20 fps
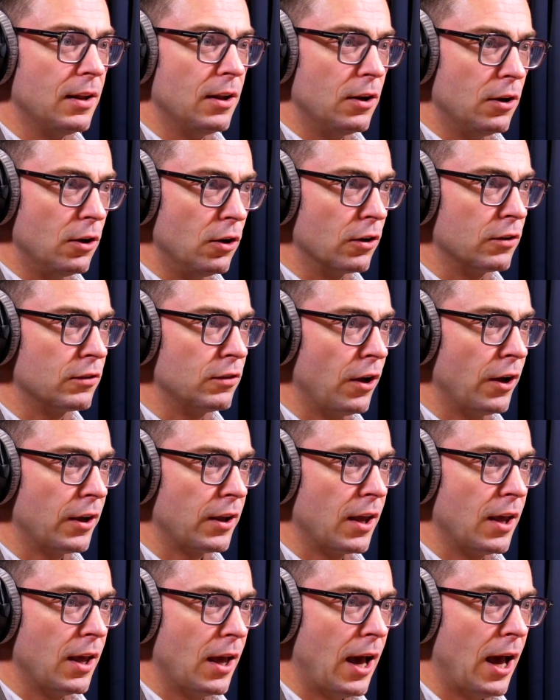looks like,
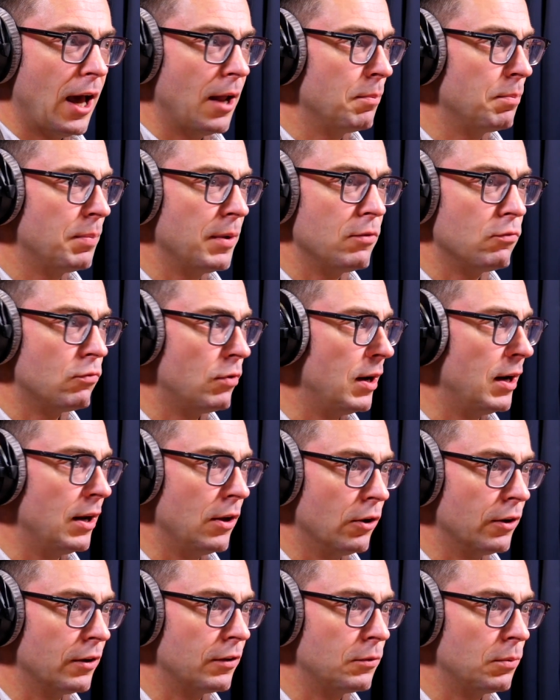and be really
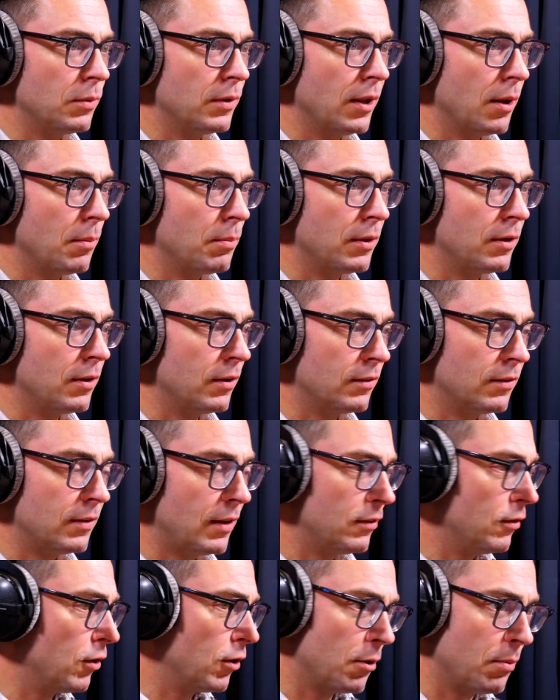honest with that, because
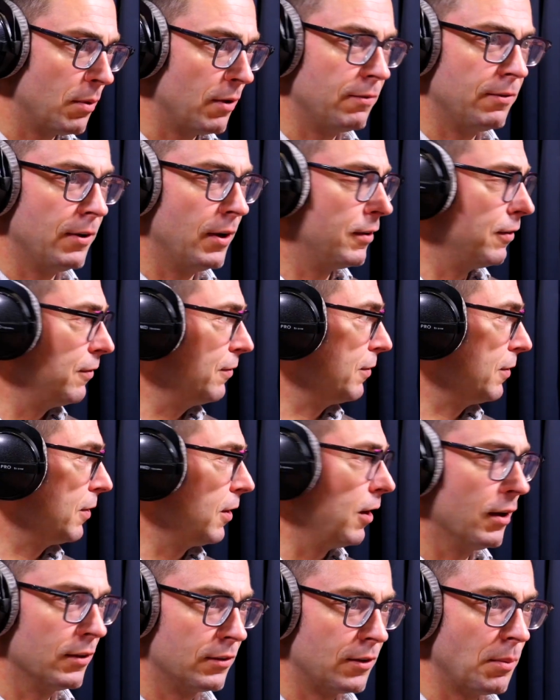there's not going to be a flood of
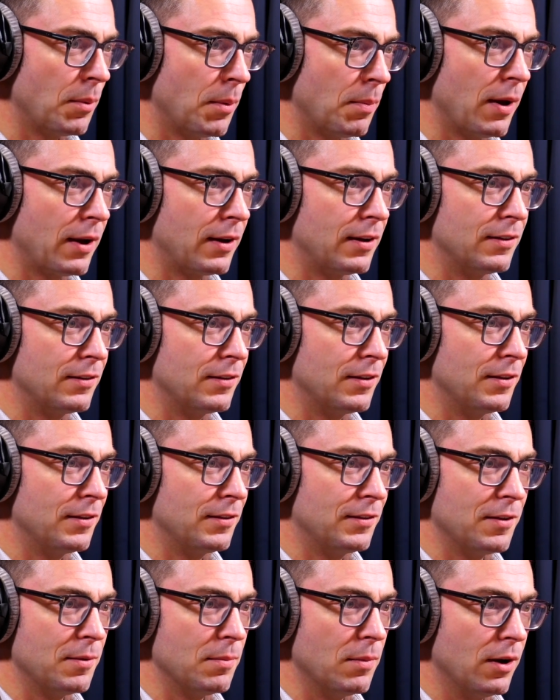cars coming back into
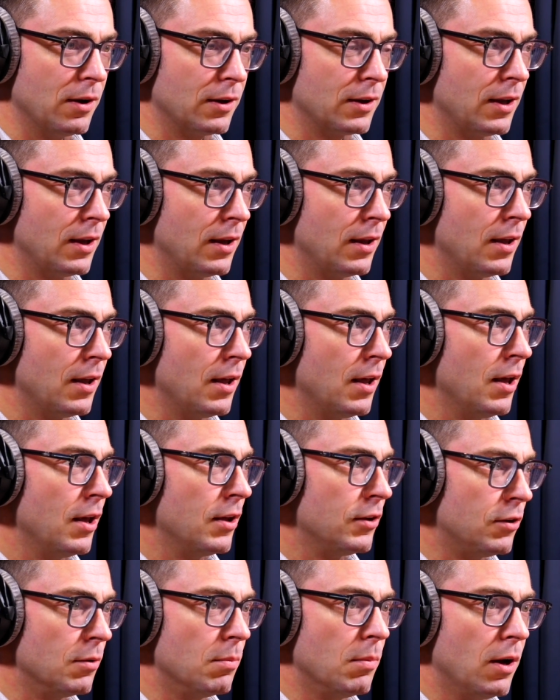the market.
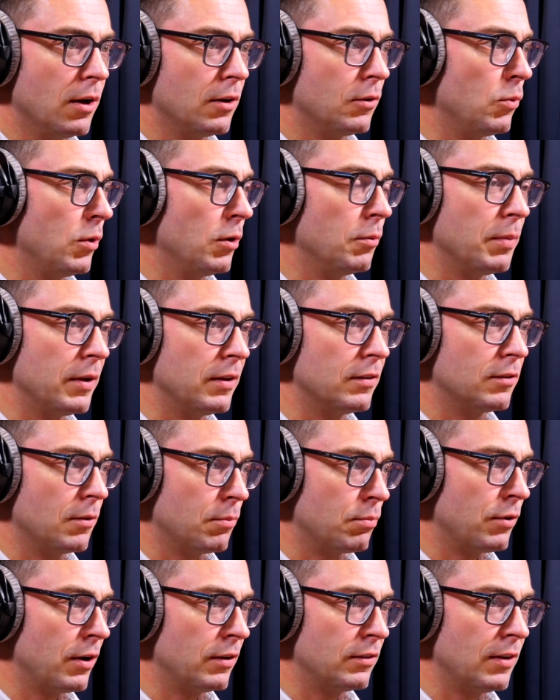Demand will be
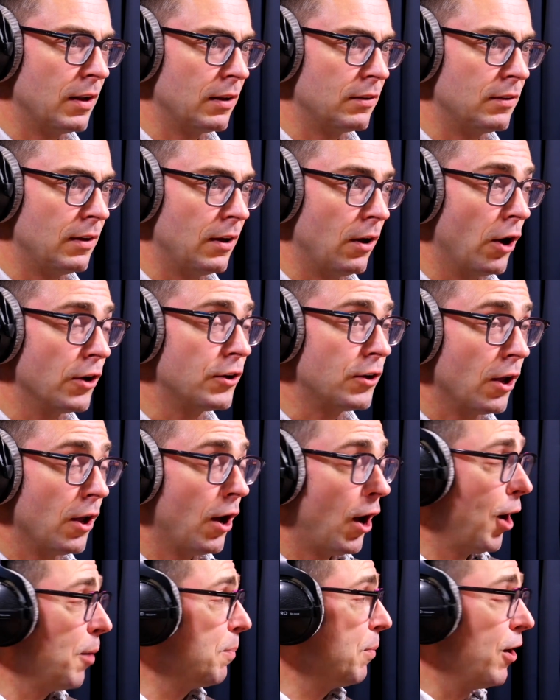suppressed next year.
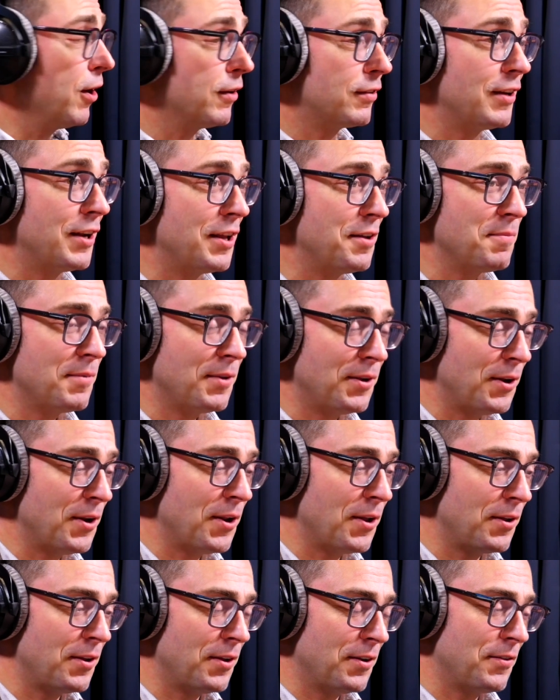I personally,
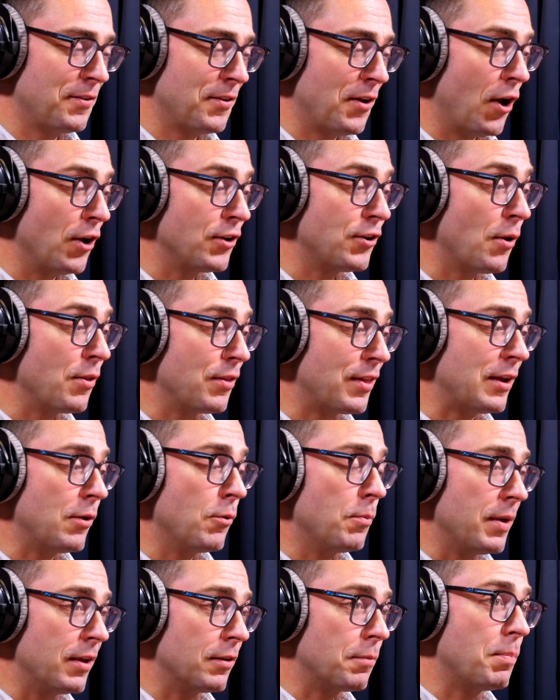I don't think it will
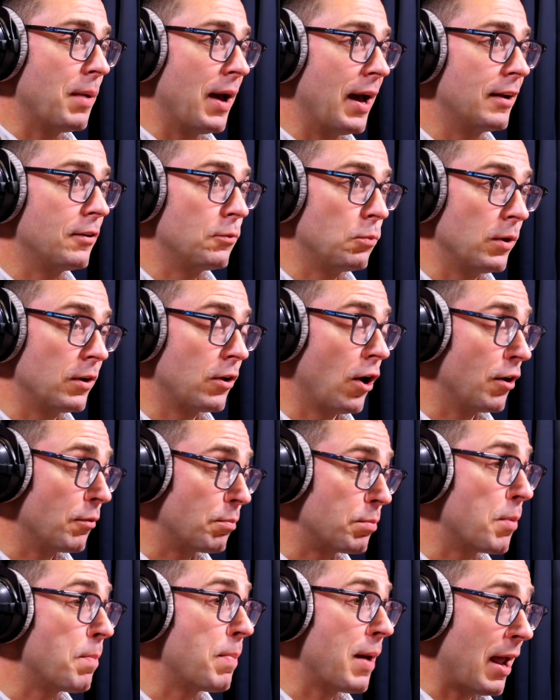be as bad as we're kind of
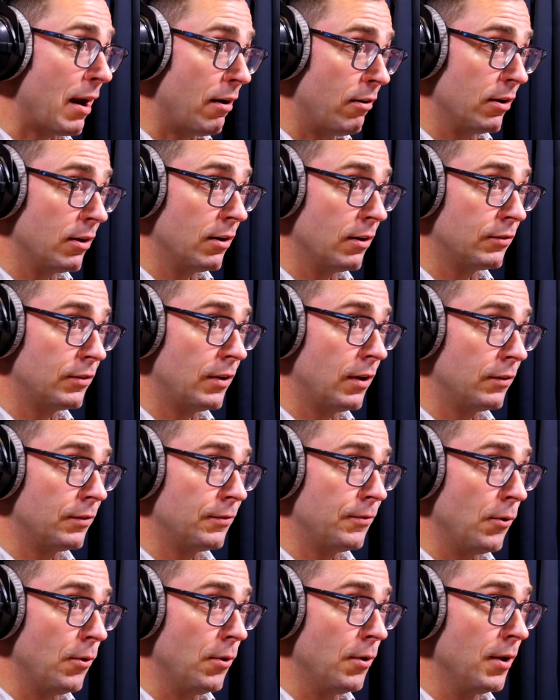preparing ourselves
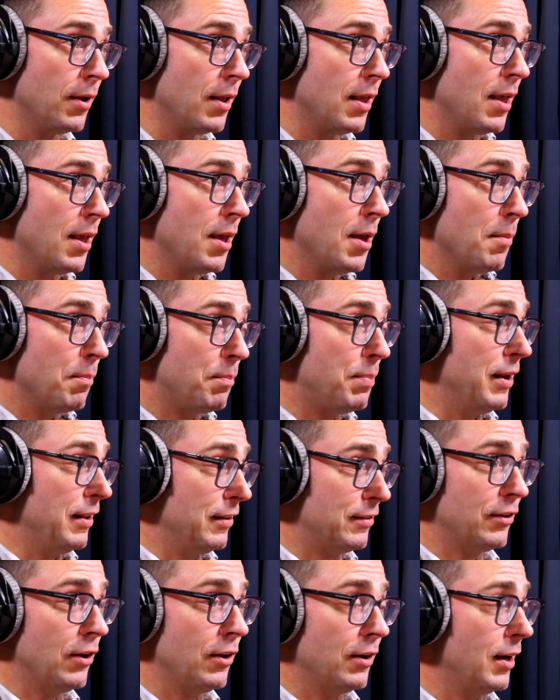for, but it
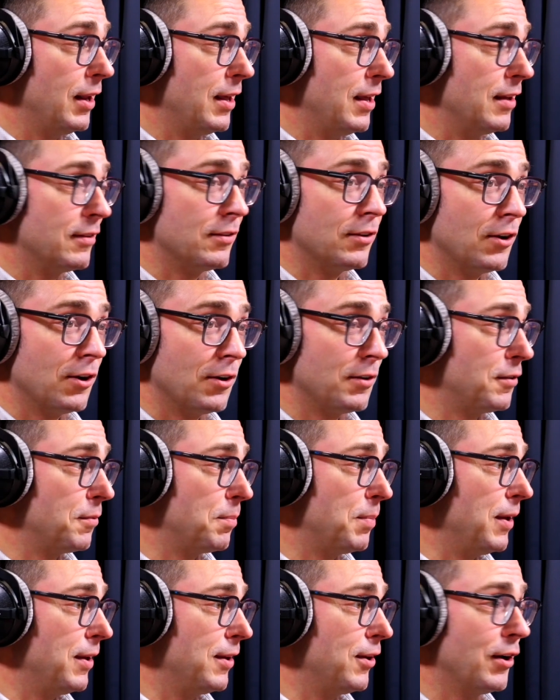certainly isn't going to
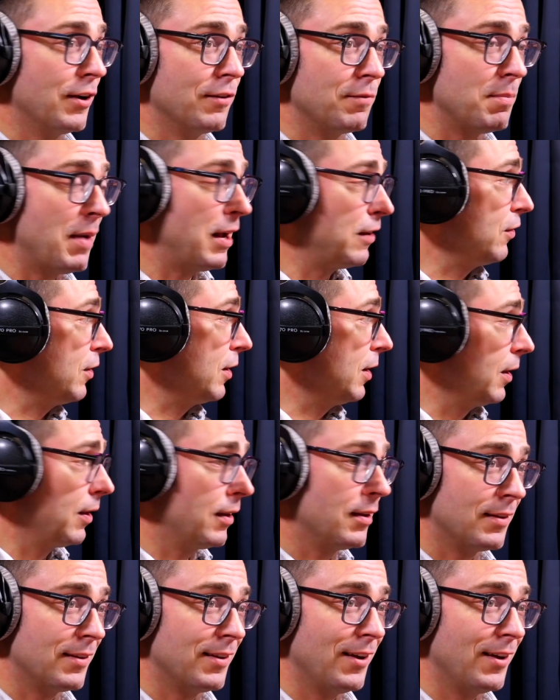be kind of magically